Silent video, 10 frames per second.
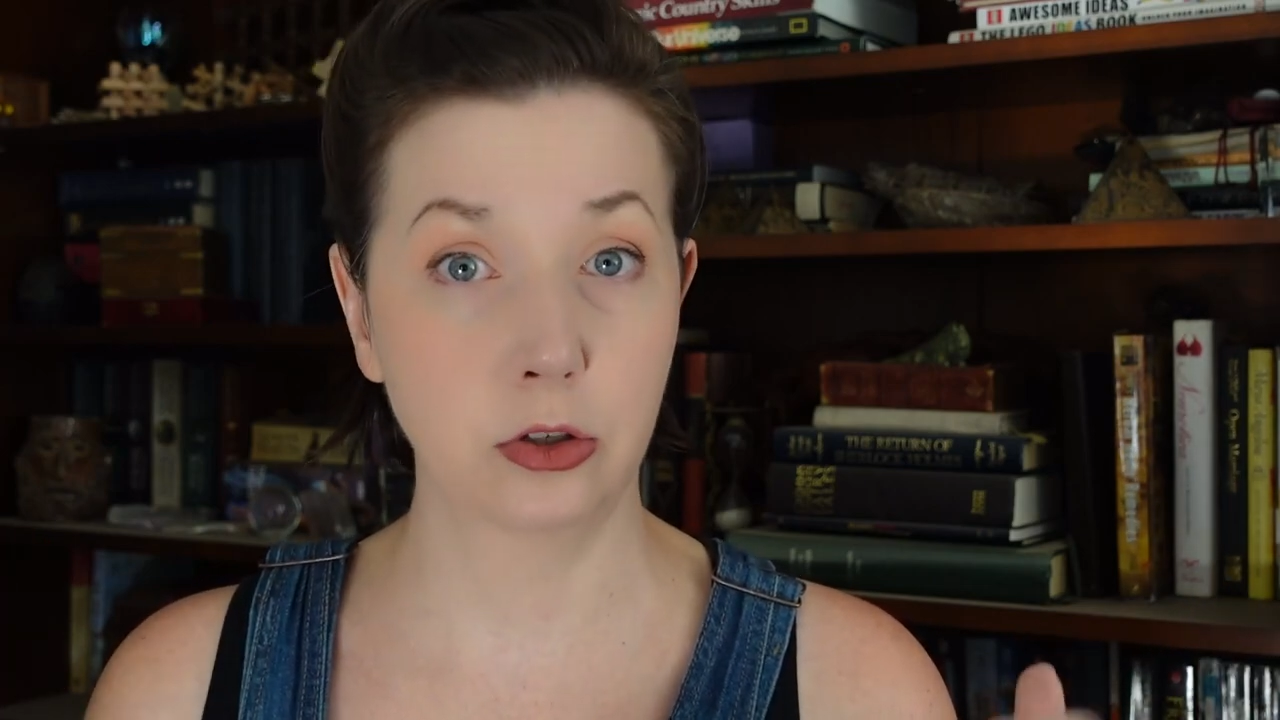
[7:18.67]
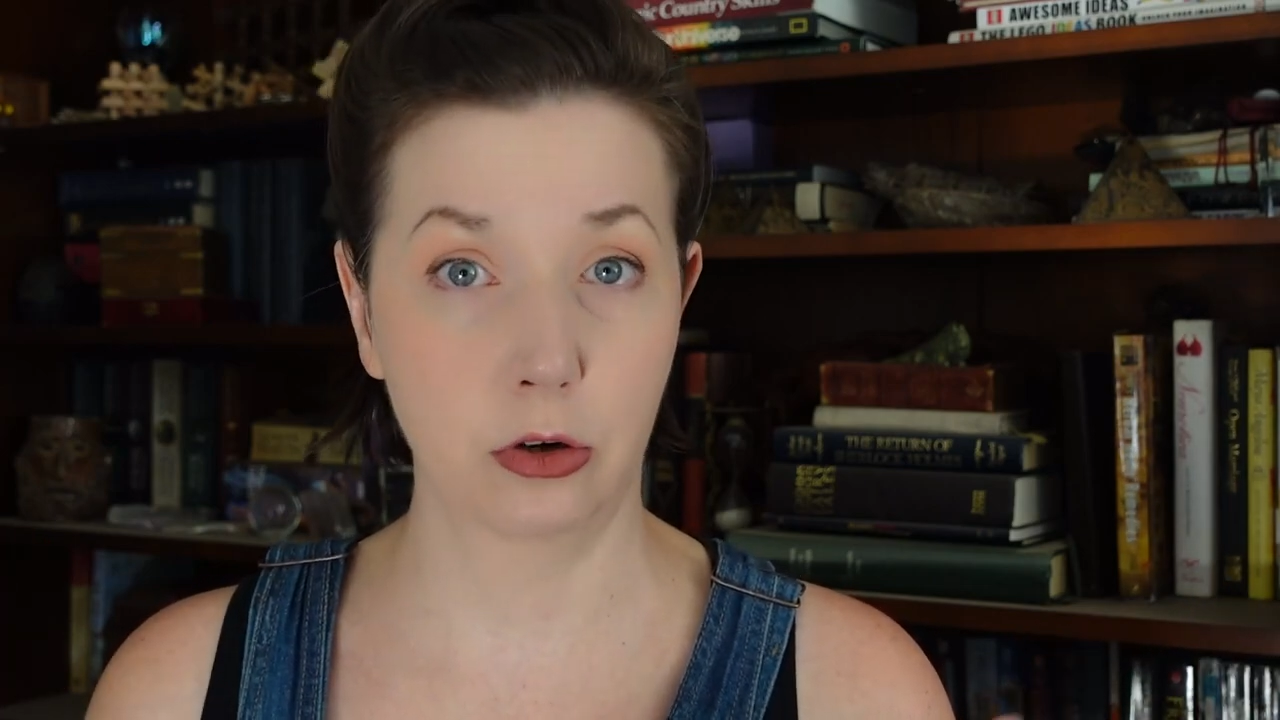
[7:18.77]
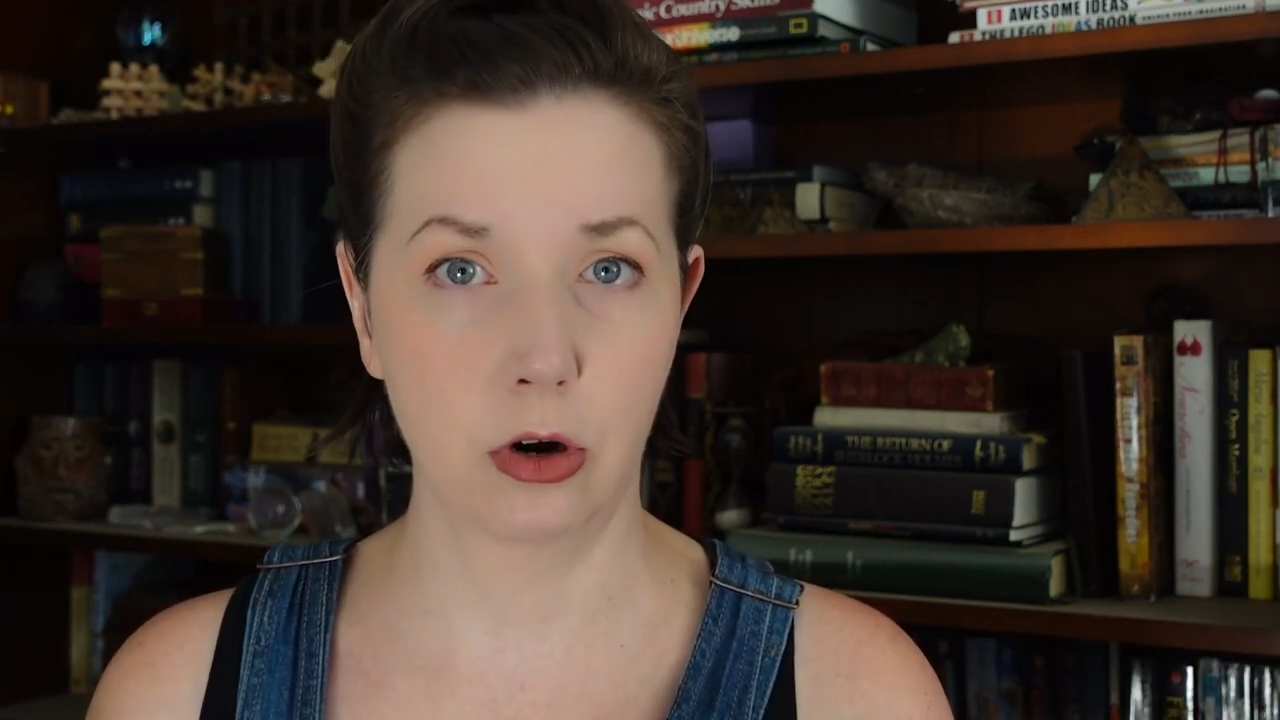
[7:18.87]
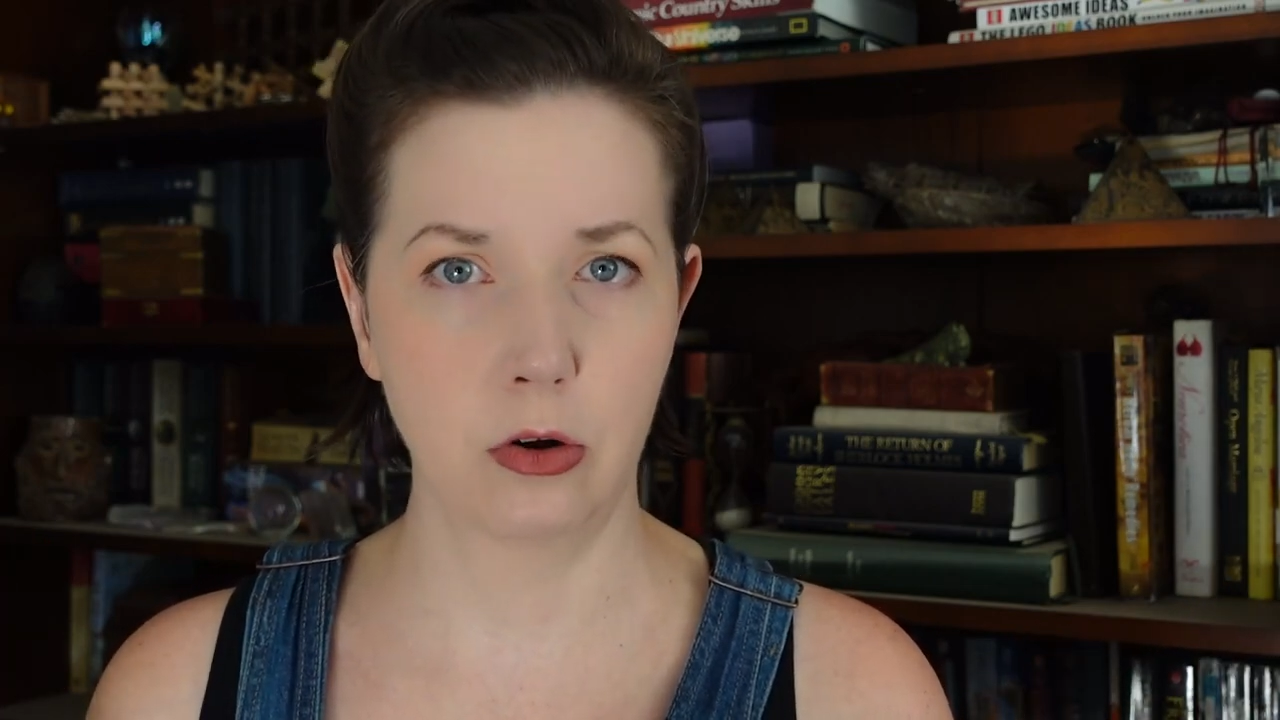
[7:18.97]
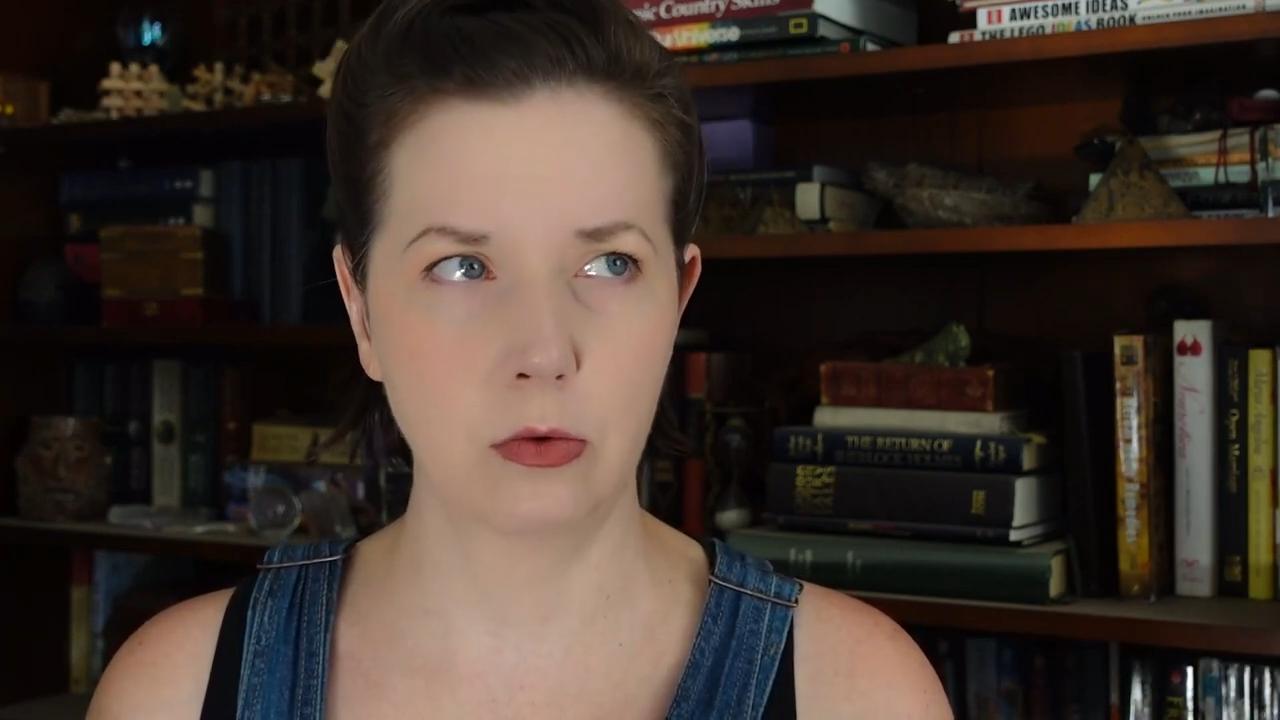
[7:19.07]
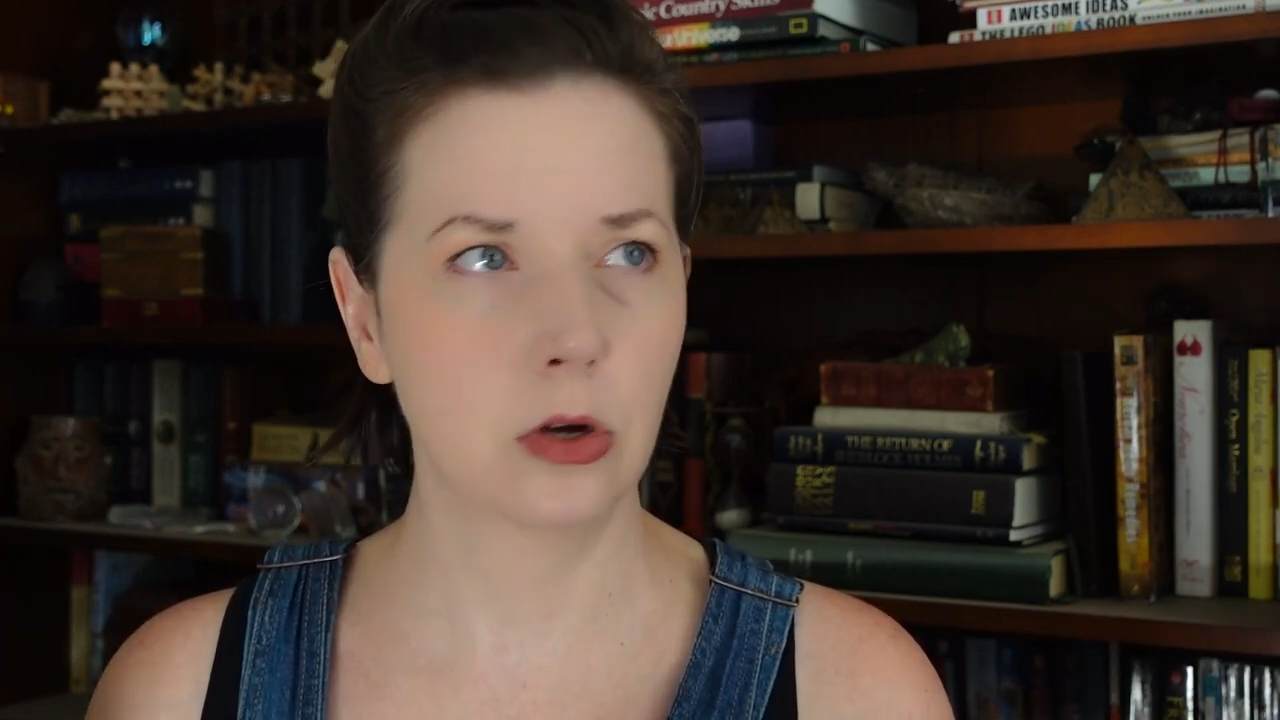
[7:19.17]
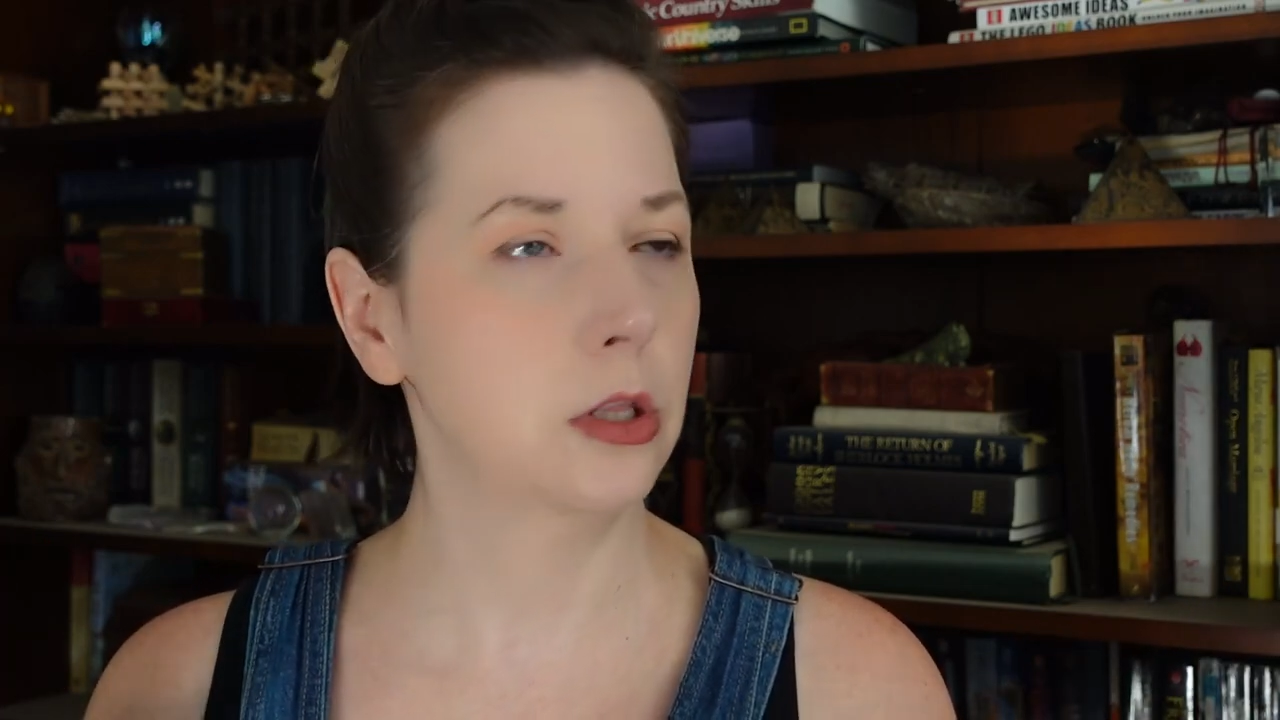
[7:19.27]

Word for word: your own.